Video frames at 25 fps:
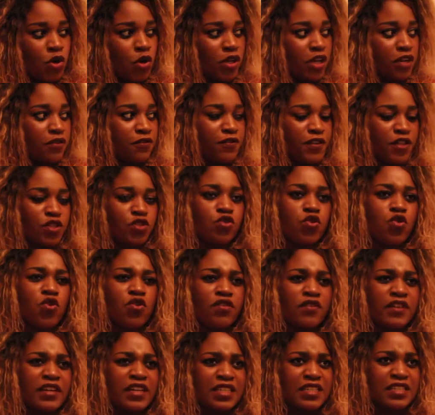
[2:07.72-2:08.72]
look at
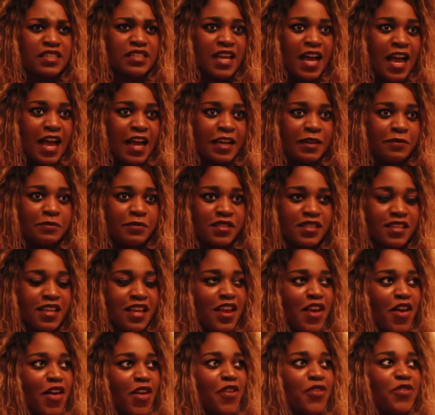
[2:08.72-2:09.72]
Victorian times,
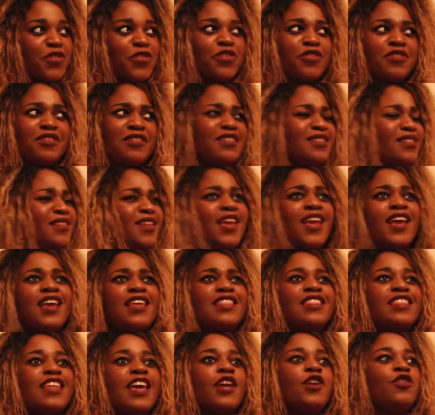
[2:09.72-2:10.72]

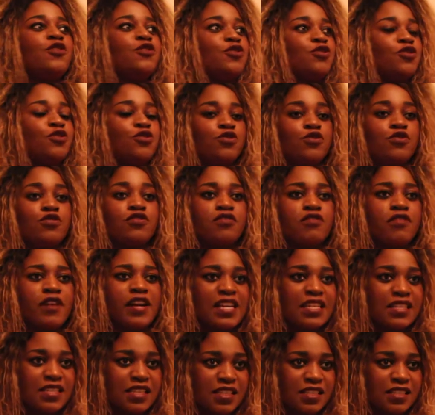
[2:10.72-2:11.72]
they used to do
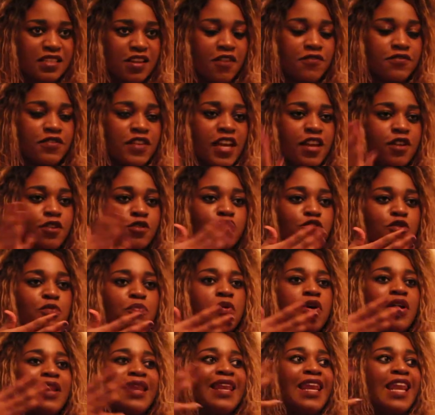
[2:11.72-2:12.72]
crazy stuff. They used to
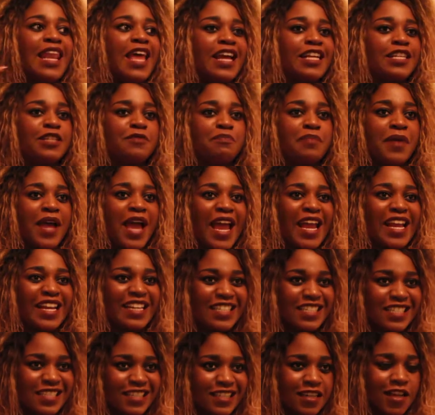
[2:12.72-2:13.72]
put lead
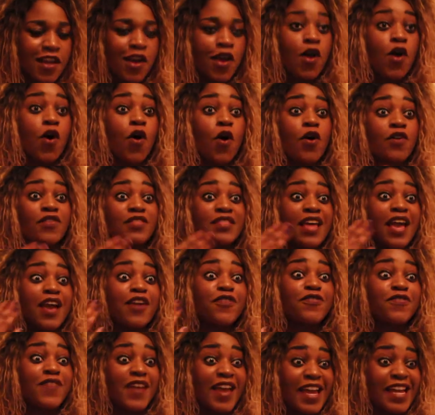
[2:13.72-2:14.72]
paint on their
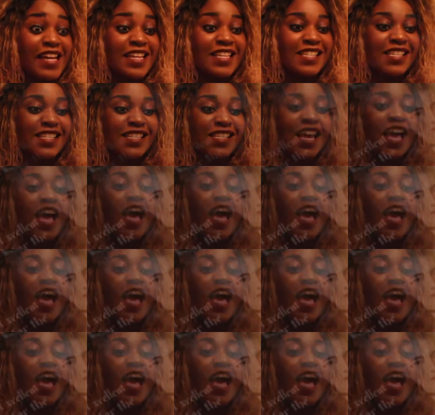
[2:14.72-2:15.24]
face,